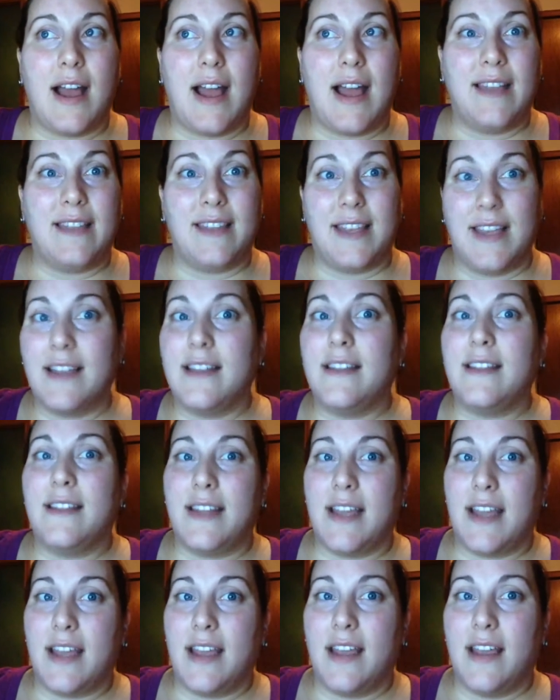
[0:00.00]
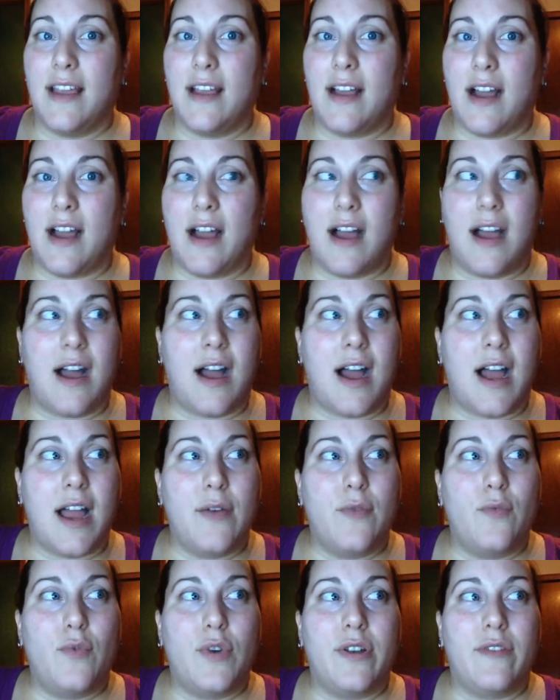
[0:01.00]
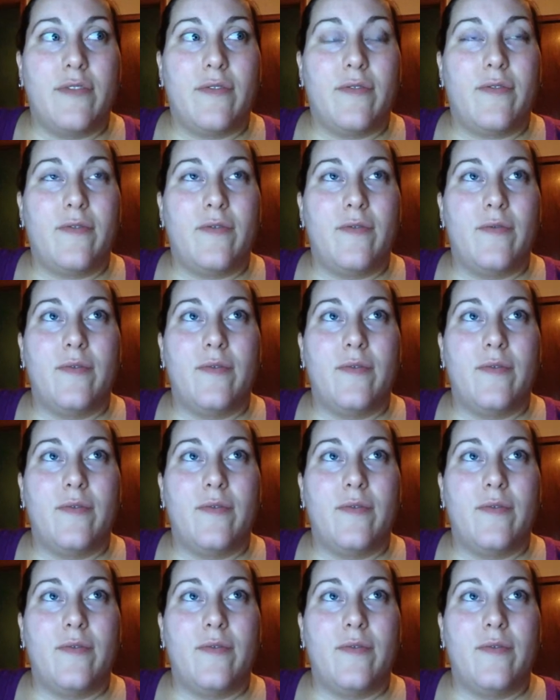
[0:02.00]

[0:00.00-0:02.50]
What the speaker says: At the end of the day, I wish